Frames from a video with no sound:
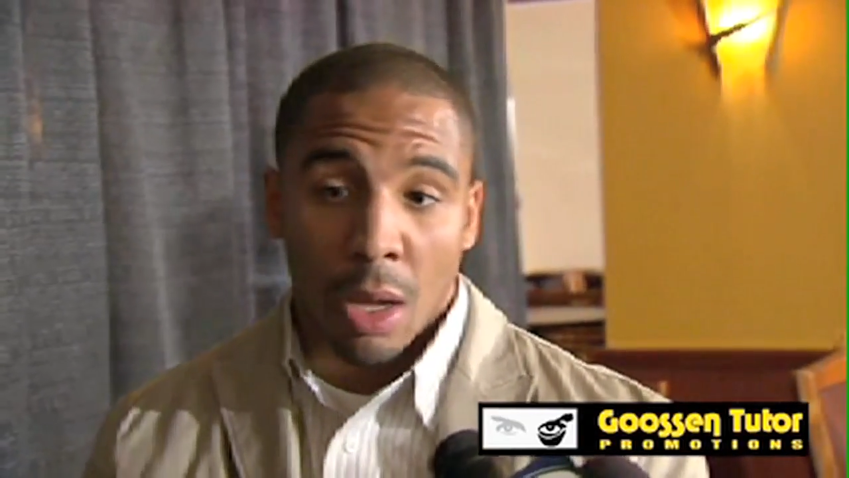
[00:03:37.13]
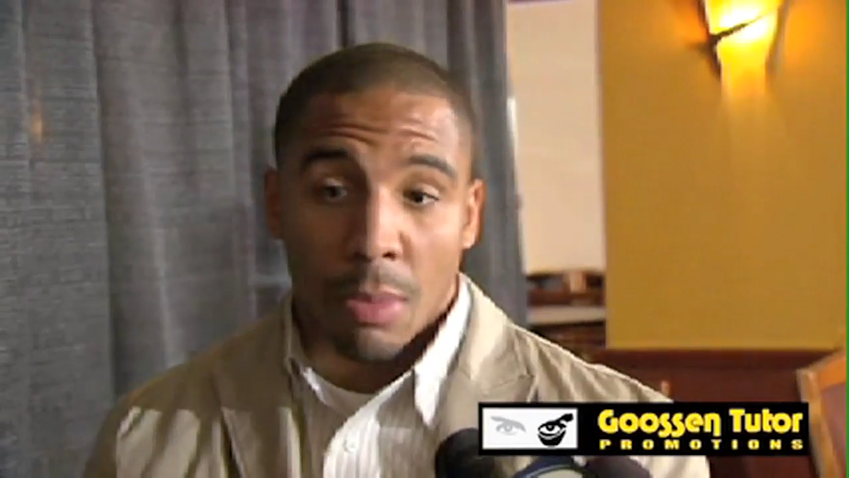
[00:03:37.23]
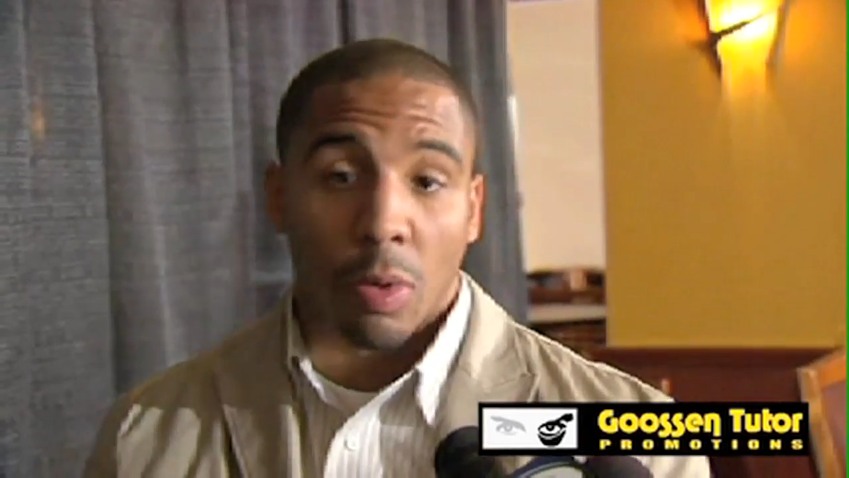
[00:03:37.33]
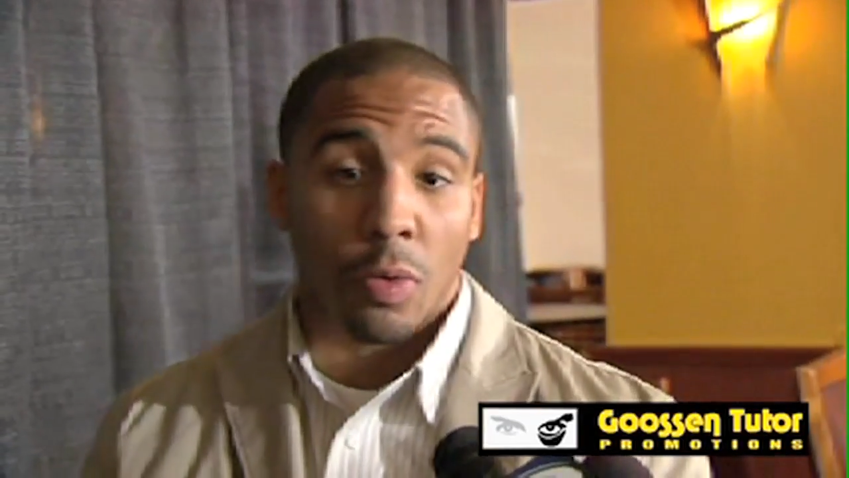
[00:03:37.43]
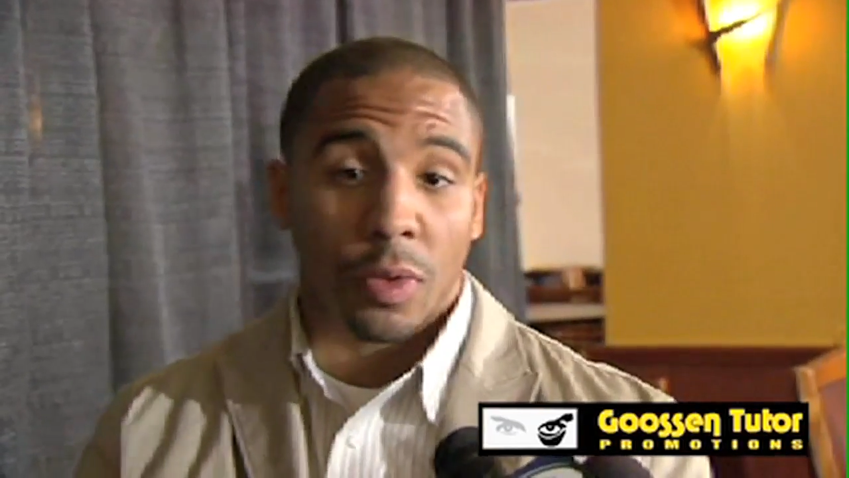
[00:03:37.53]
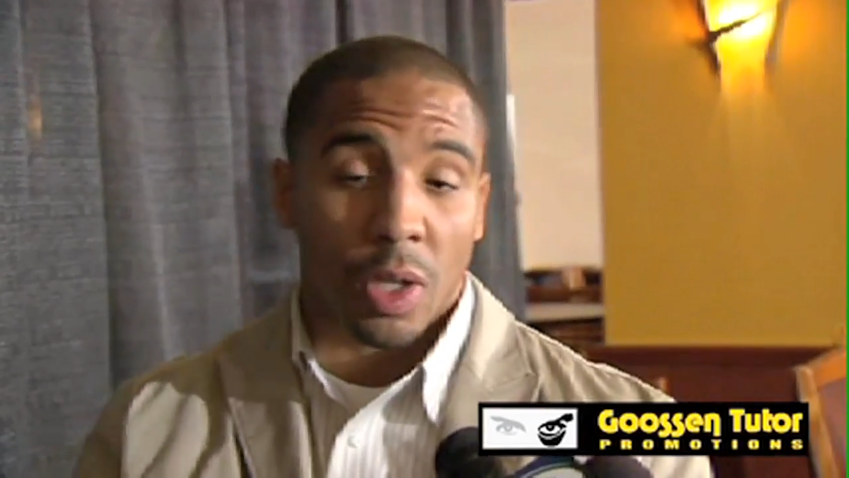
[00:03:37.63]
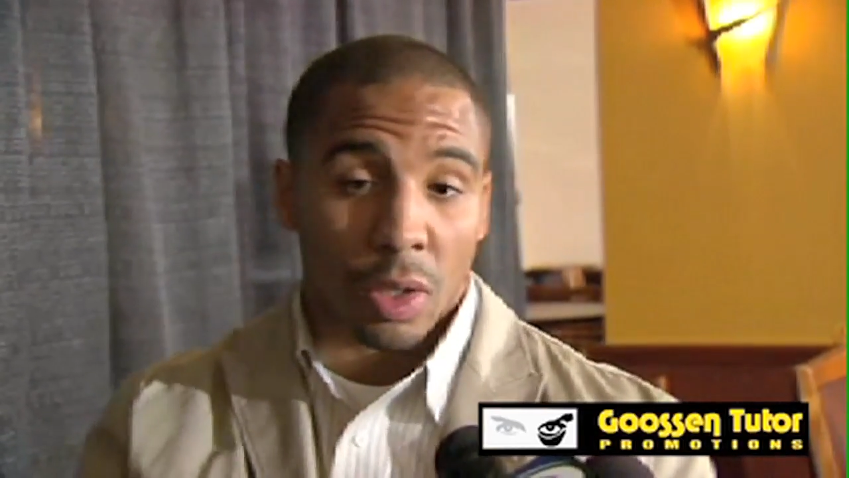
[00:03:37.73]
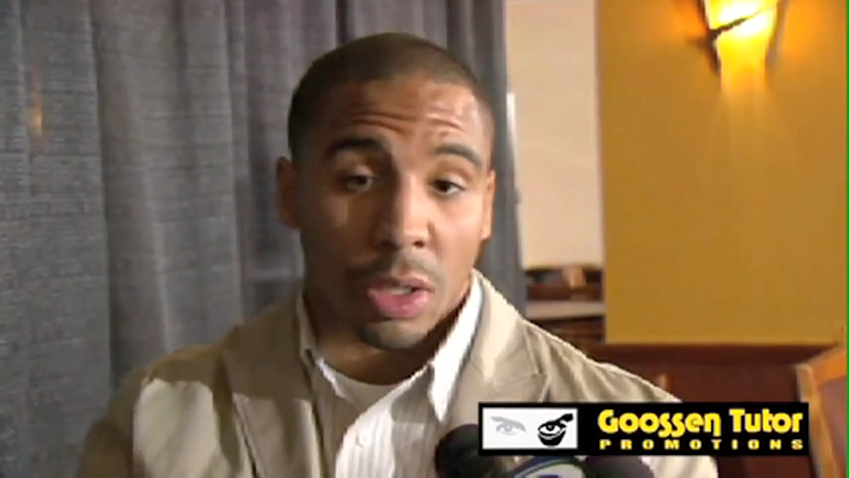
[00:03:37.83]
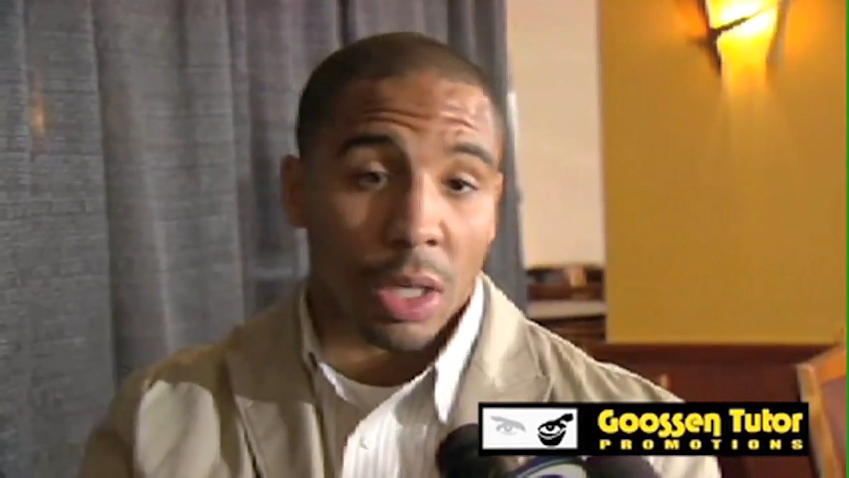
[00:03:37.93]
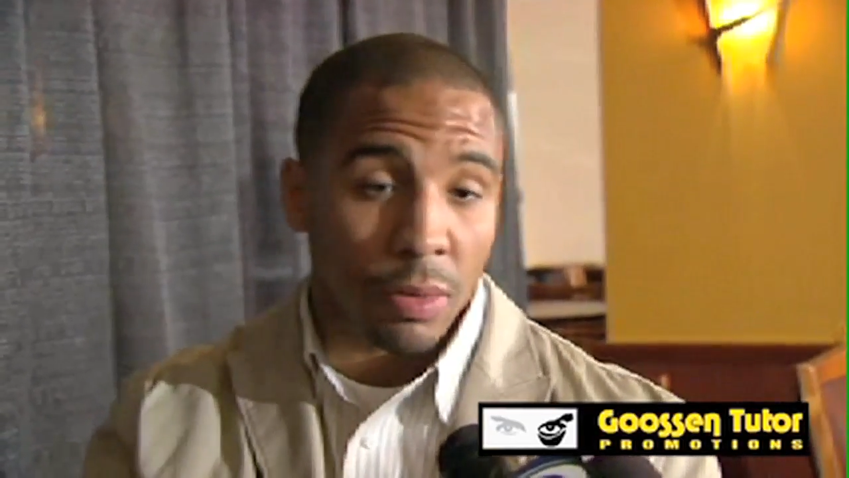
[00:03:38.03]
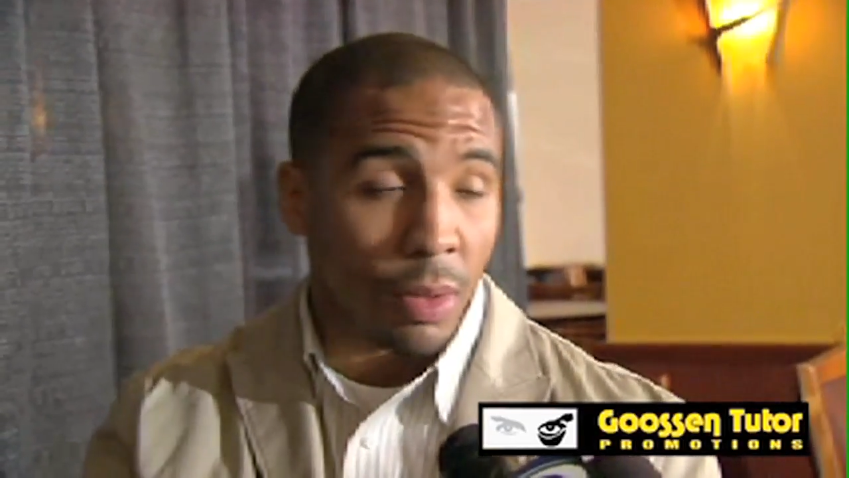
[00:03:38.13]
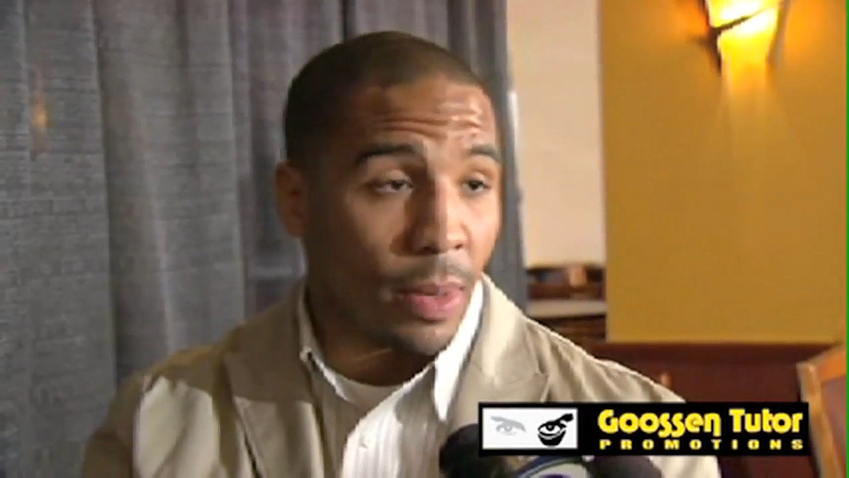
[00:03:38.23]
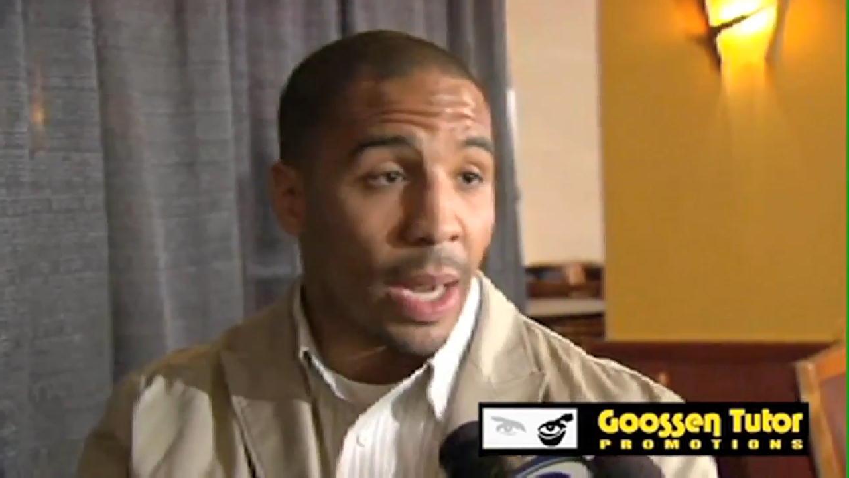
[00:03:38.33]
prove to yourself that, man,